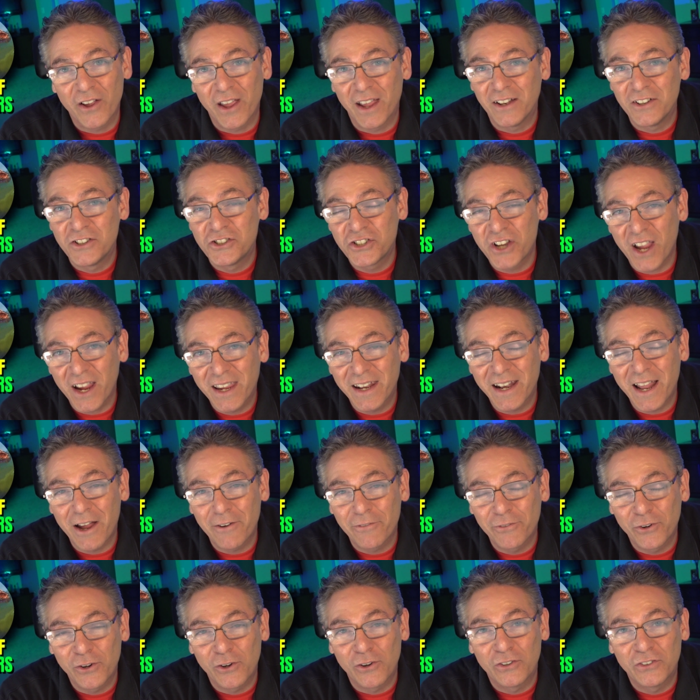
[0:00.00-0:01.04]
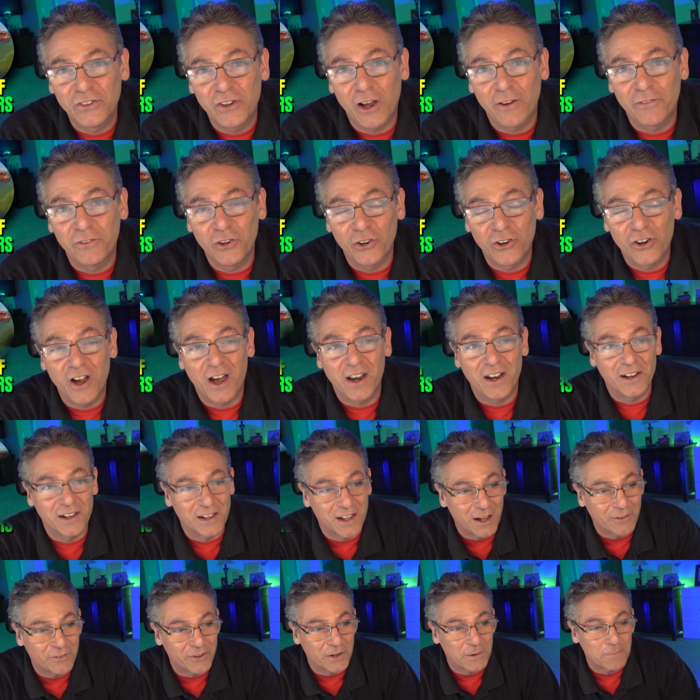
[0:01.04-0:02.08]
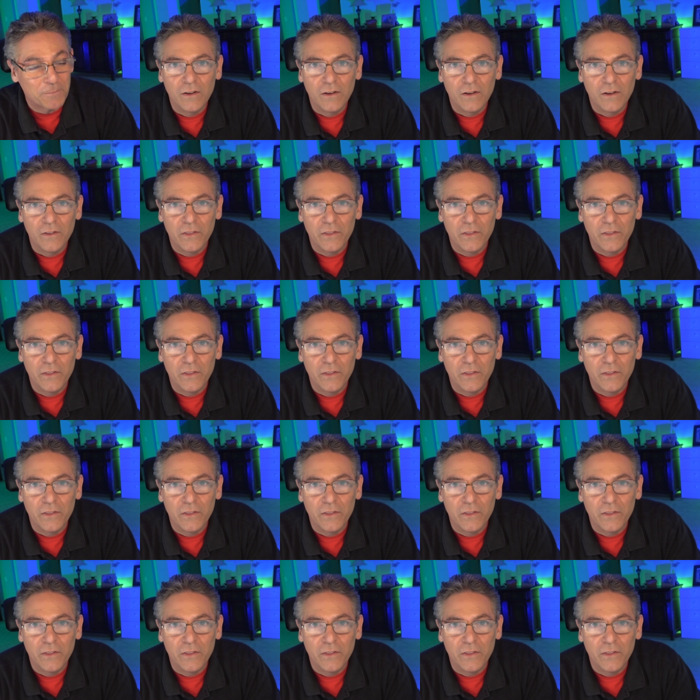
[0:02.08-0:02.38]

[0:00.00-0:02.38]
and check it out for yourself. You're gonna love it.